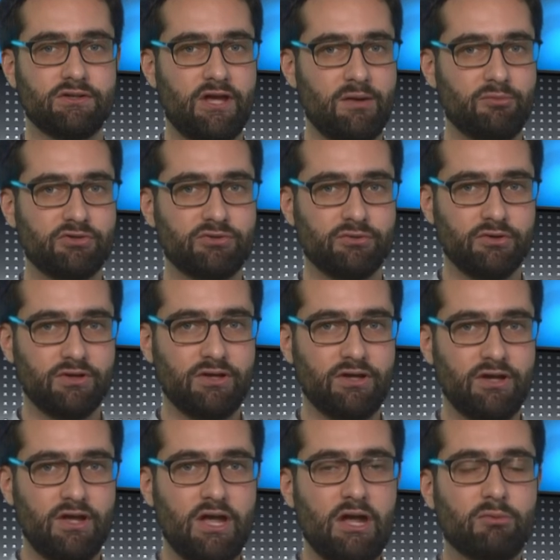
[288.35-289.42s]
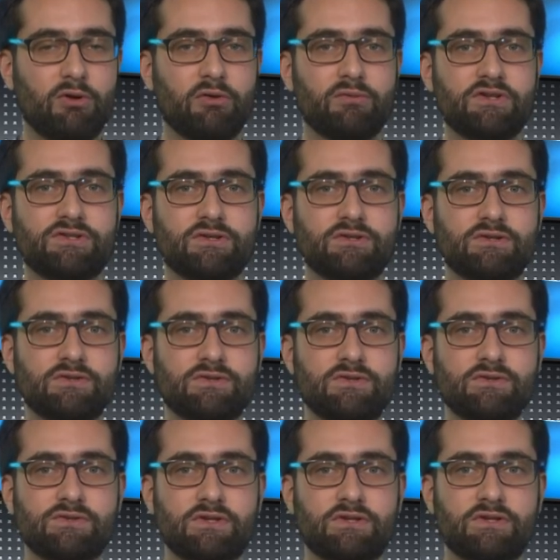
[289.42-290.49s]
Laboratory, where researchers
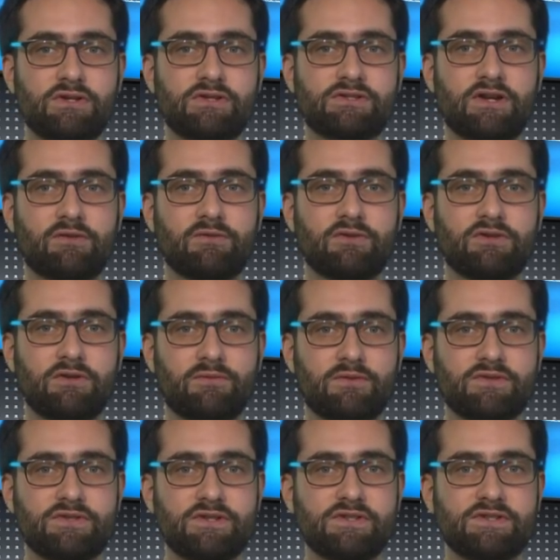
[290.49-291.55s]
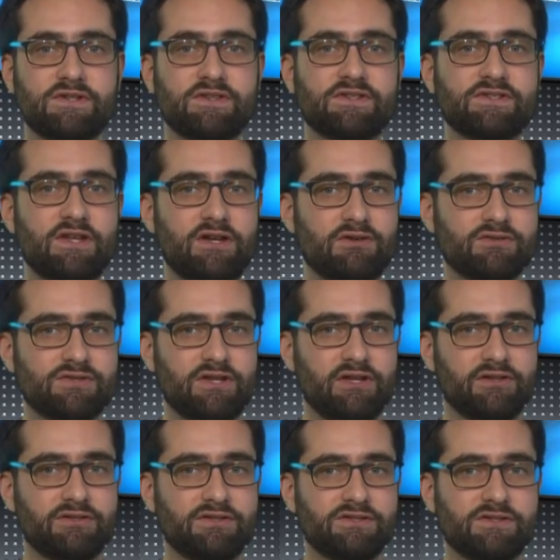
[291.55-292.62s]
used it to discover differences in the
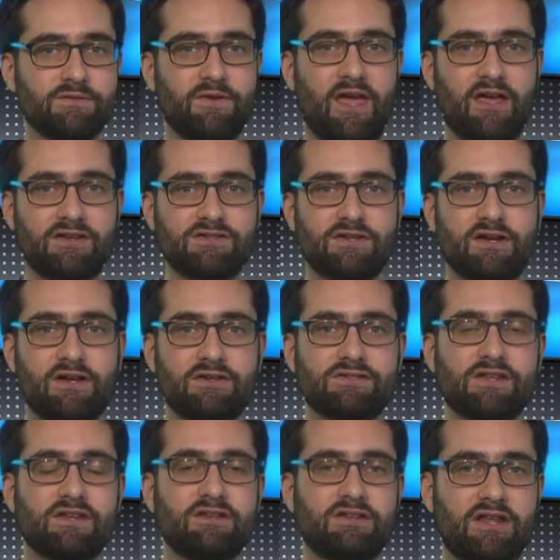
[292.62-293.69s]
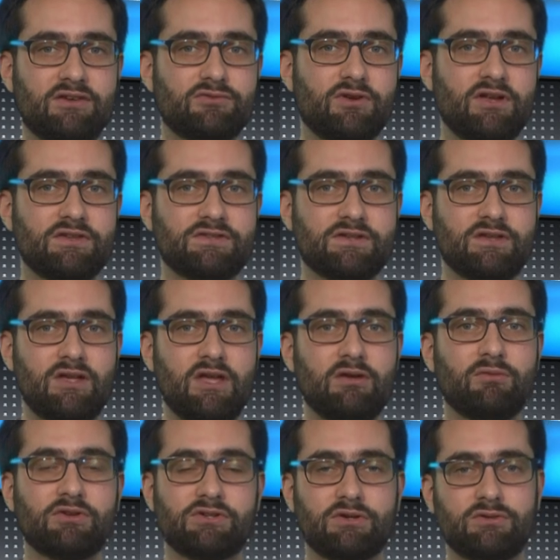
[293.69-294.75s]
cytoskeletons of axons and dendrites,
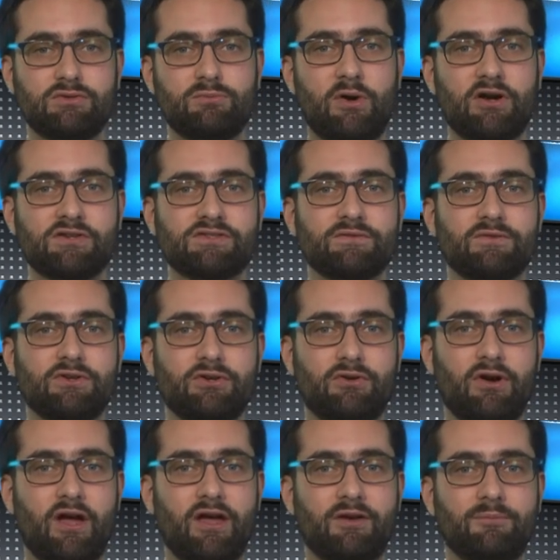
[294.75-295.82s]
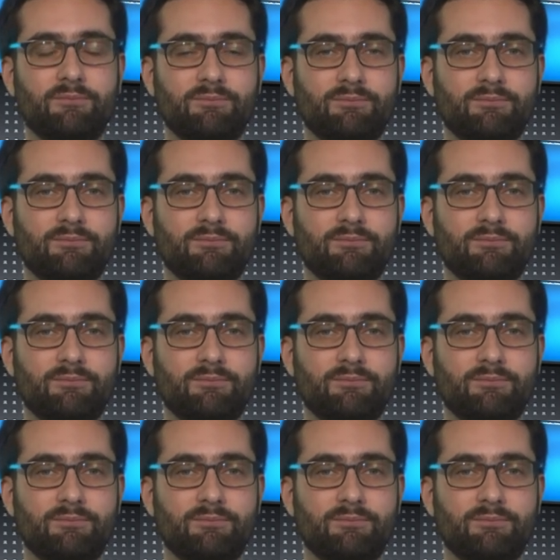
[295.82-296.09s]
which are two parts of a neuron.